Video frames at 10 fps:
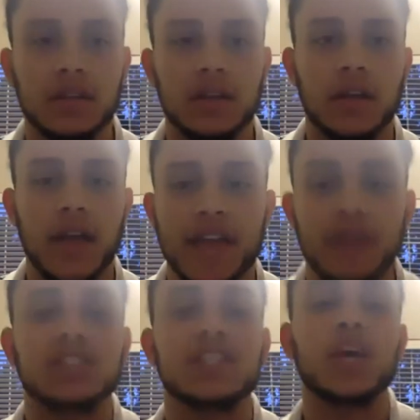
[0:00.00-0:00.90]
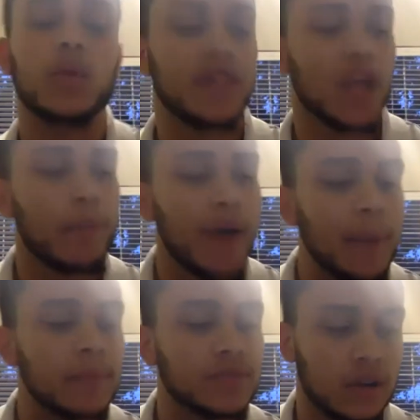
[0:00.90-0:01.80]
and you're seeing what their
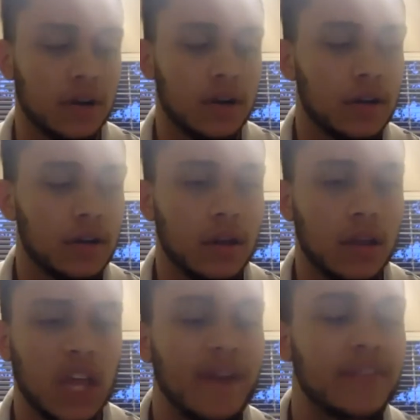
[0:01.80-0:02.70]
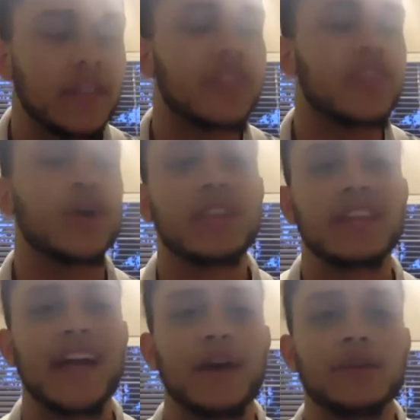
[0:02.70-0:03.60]
problems are. Right? The third thing
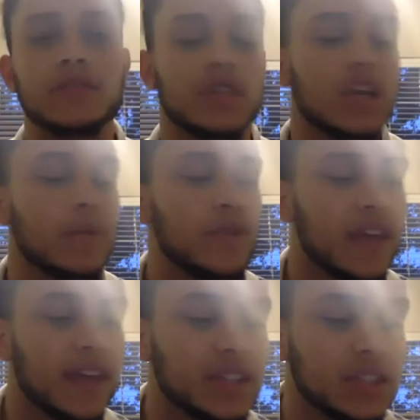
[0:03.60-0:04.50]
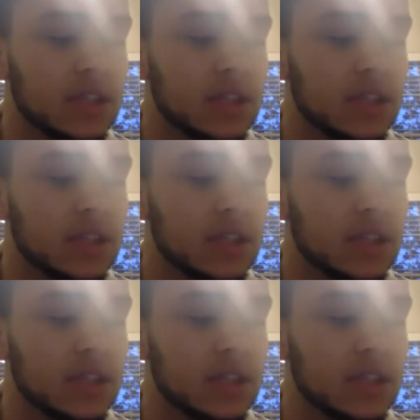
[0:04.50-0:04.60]
that goes into communication